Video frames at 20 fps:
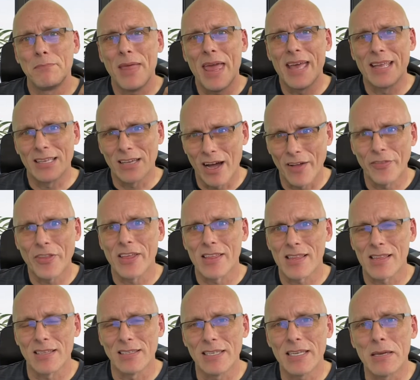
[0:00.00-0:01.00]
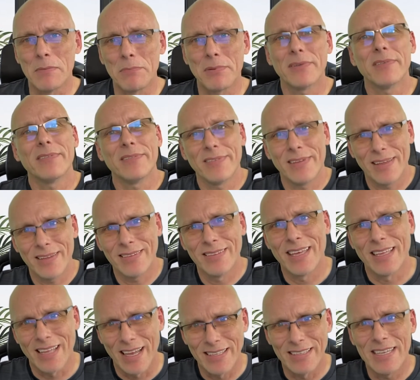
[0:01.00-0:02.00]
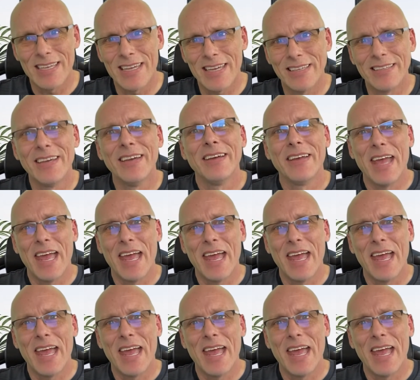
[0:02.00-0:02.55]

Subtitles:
and got the sleep that I need.